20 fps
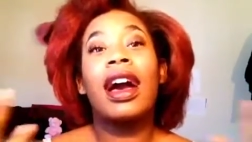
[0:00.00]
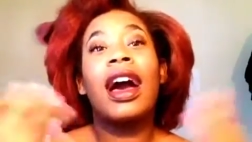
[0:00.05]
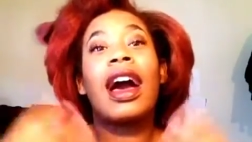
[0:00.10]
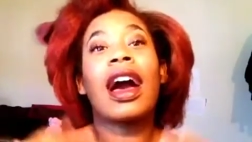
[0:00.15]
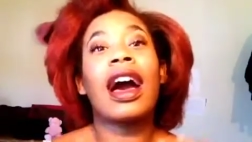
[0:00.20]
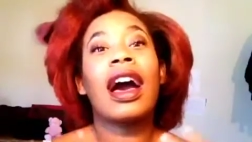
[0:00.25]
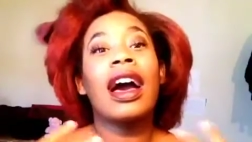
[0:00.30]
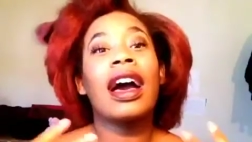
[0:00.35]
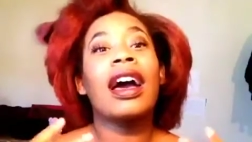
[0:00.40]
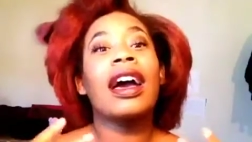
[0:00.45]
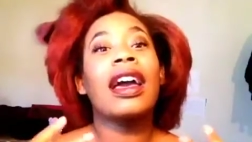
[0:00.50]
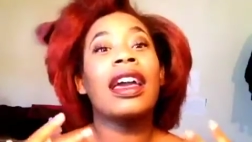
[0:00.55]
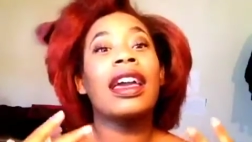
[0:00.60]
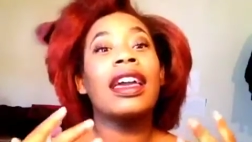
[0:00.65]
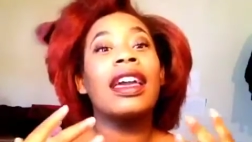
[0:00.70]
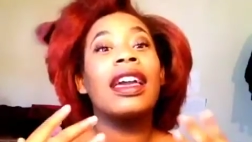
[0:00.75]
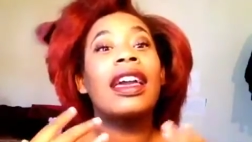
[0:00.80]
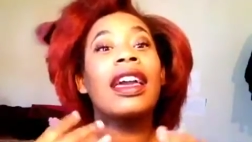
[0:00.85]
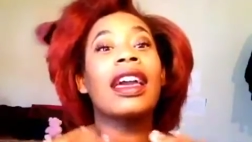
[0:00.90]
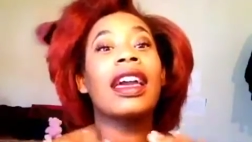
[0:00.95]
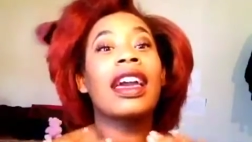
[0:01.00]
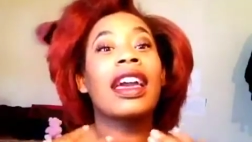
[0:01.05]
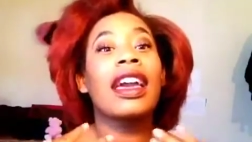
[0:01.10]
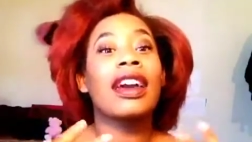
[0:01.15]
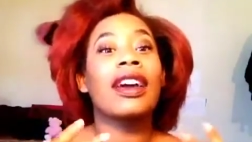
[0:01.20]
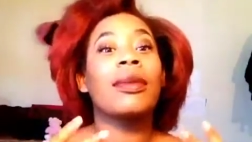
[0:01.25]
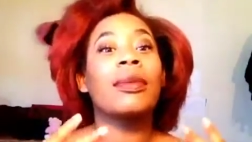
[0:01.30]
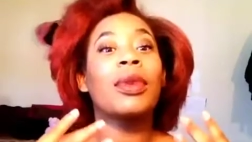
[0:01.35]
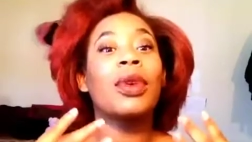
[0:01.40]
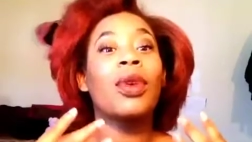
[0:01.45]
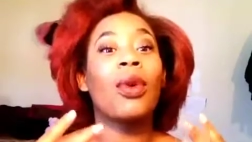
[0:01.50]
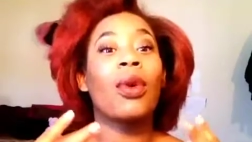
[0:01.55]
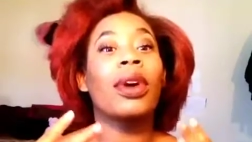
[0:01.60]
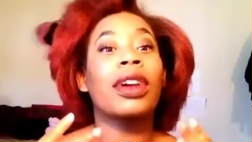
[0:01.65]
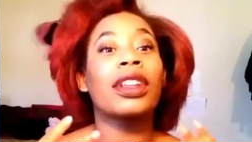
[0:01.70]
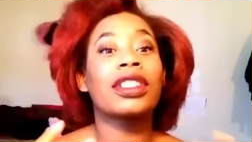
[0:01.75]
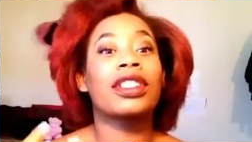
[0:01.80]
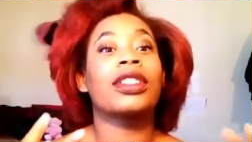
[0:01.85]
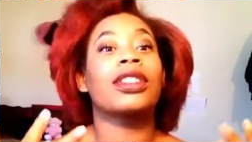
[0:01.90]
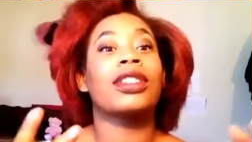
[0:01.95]
I am
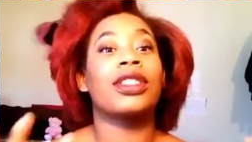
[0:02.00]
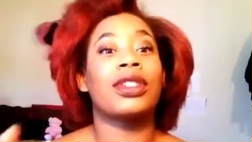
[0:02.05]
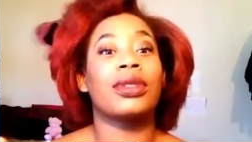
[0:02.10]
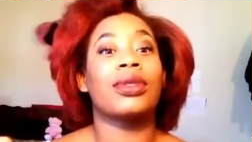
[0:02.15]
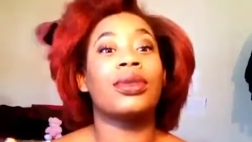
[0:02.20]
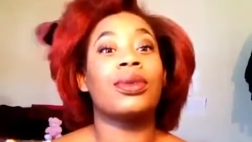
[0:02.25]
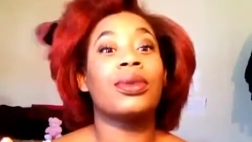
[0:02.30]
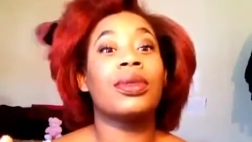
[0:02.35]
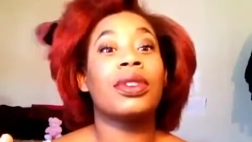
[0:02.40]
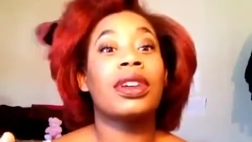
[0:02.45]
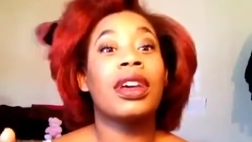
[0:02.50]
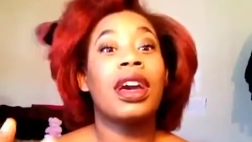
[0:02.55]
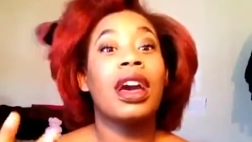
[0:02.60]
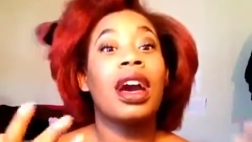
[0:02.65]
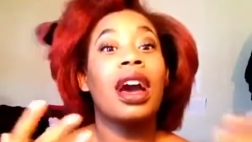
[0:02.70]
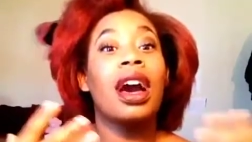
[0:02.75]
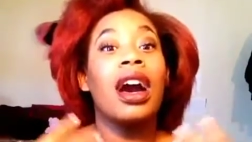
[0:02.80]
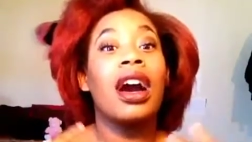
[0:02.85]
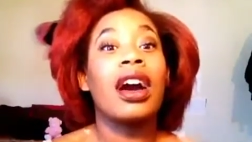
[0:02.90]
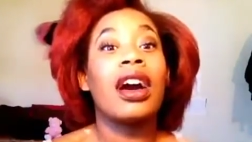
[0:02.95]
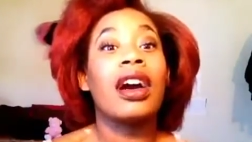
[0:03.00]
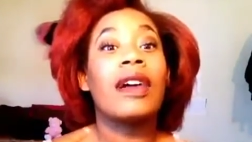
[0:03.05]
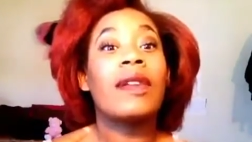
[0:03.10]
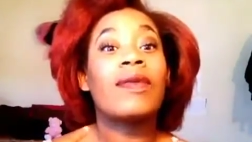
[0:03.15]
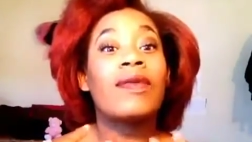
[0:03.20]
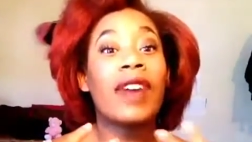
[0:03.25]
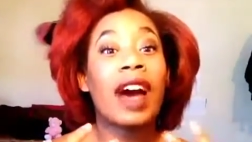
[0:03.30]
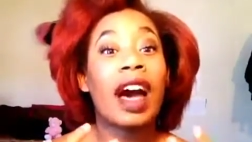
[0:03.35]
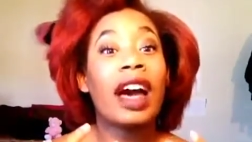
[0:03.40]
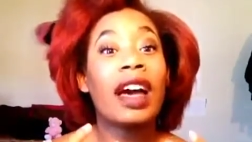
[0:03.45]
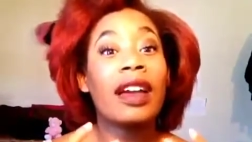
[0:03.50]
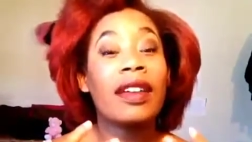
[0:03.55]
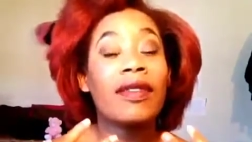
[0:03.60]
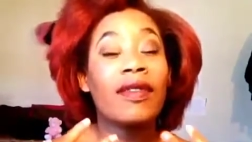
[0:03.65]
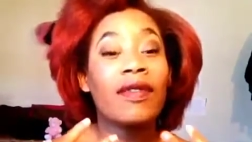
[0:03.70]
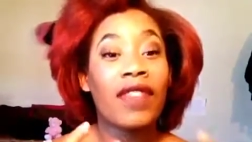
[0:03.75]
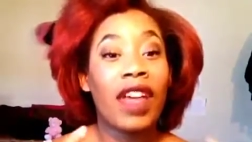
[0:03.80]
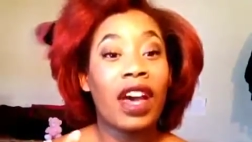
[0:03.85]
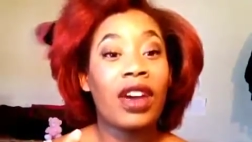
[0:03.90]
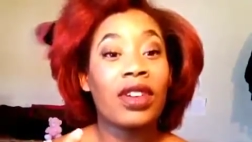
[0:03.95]
going to do a
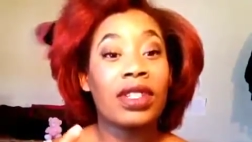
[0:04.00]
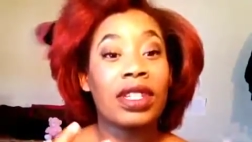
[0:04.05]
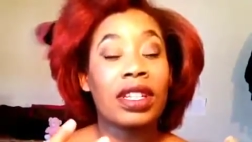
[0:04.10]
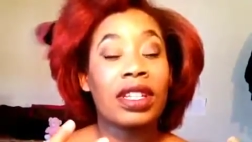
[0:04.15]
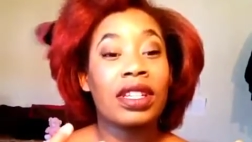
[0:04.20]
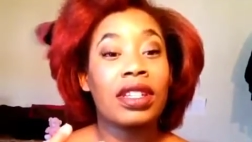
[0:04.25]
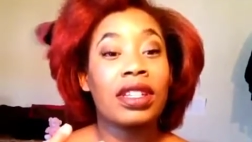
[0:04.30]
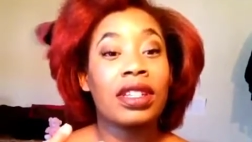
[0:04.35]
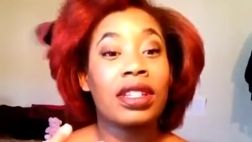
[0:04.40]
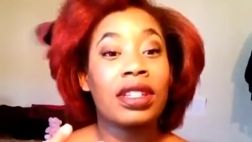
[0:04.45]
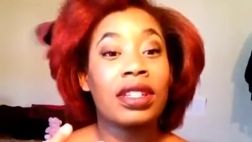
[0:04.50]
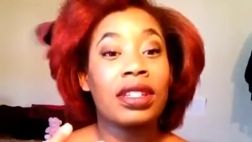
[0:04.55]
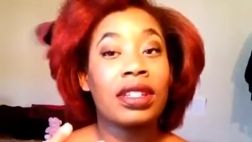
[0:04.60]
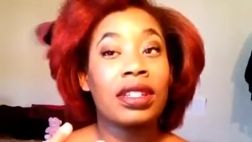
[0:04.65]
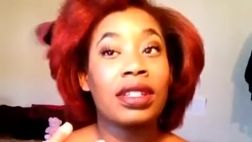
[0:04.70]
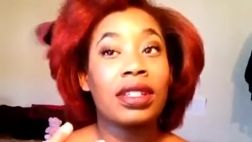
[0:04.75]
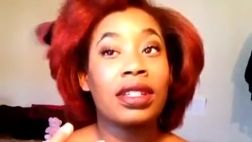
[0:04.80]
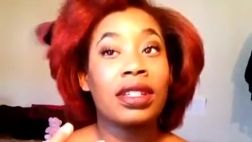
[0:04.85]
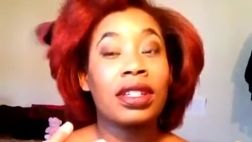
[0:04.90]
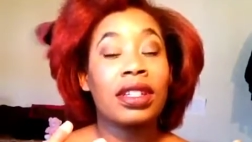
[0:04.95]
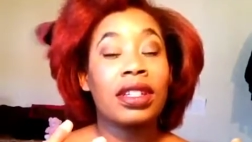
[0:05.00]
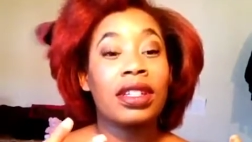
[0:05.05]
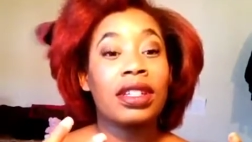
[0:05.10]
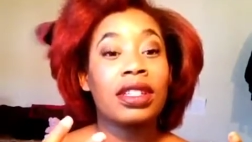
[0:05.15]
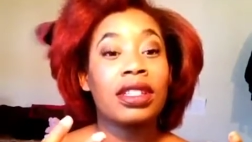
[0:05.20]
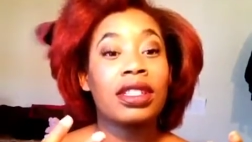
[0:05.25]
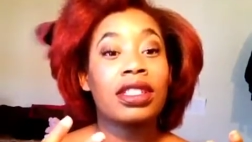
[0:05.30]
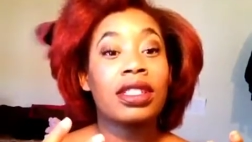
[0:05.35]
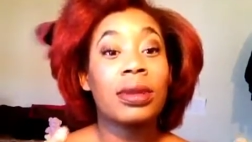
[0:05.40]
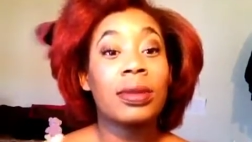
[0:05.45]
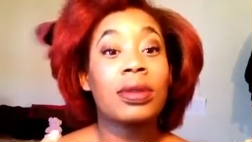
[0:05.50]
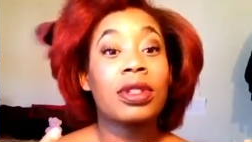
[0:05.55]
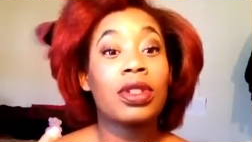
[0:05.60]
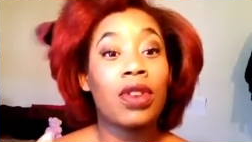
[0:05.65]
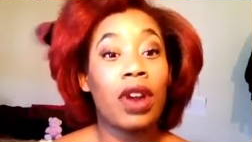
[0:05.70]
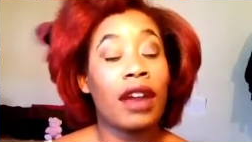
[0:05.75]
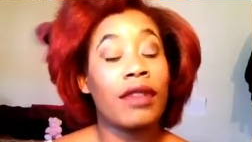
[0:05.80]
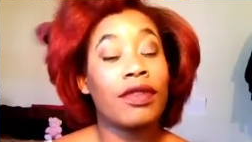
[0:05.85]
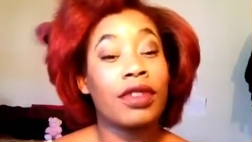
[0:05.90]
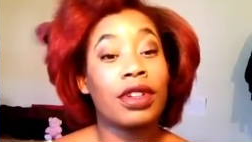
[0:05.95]
5,000
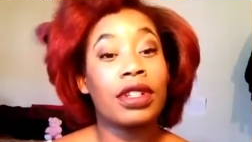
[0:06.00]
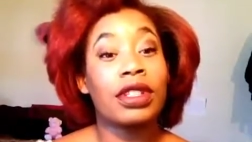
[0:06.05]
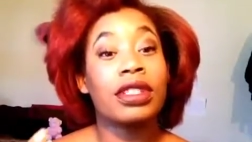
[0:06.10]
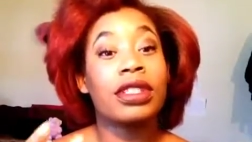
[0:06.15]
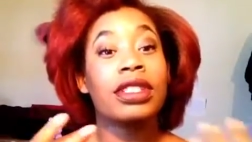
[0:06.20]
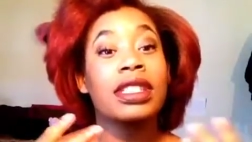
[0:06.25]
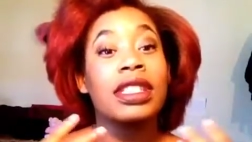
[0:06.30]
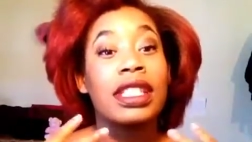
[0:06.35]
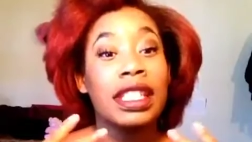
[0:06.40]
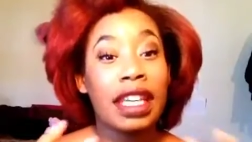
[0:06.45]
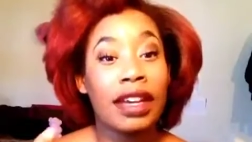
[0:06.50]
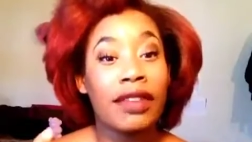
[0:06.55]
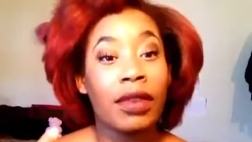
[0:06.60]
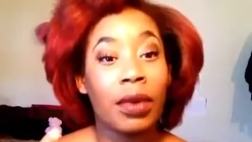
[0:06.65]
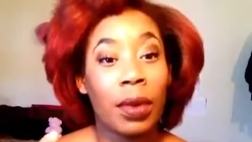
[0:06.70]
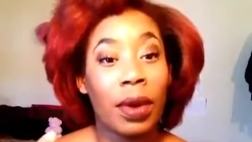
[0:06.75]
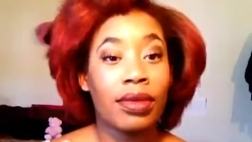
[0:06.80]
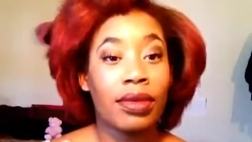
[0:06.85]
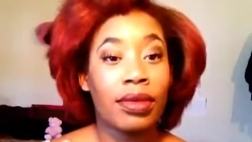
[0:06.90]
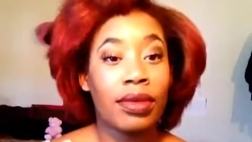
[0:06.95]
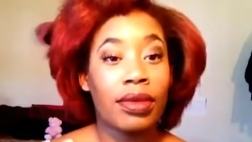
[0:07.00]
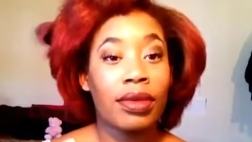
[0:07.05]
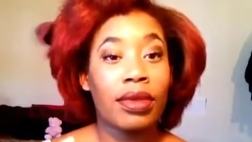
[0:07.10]
subscriber giveaway.